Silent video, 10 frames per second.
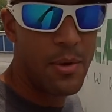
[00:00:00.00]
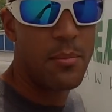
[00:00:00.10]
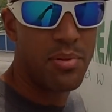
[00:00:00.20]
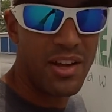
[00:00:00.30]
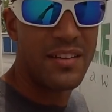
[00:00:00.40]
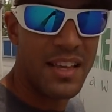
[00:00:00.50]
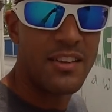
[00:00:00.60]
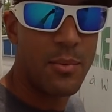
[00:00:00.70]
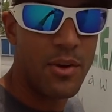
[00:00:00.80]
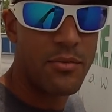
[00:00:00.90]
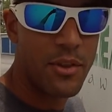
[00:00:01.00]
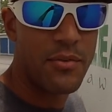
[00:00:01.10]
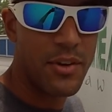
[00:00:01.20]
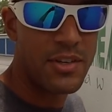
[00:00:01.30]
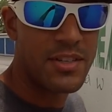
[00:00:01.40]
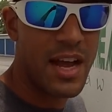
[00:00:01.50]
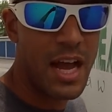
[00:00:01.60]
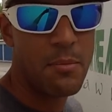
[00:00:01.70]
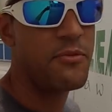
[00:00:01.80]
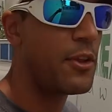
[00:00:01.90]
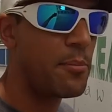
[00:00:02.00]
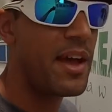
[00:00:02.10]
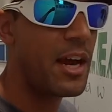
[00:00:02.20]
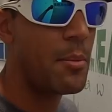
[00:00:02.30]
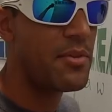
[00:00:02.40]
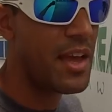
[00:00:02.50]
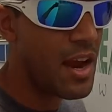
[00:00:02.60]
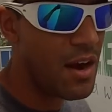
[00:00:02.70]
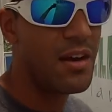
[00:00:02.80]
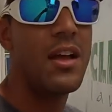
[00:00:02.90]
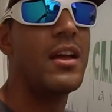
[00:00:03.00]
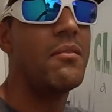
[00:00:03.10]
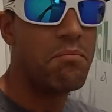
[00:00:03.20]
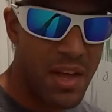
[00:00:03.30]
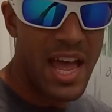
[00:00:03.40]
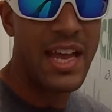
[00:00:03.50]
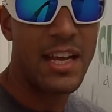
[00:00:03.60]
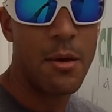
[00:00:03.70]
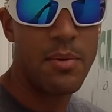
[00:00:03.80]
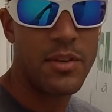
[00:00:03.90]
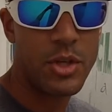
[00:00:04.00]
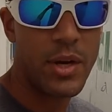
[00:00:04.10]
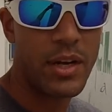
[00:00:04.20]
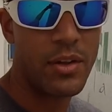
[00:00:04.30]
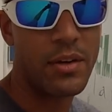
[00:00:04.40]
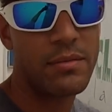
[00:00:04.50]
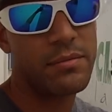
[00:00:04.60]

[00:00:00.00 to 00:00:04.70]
gonna plug this one for the first time, fill it back up with air, hang it up in the trailer.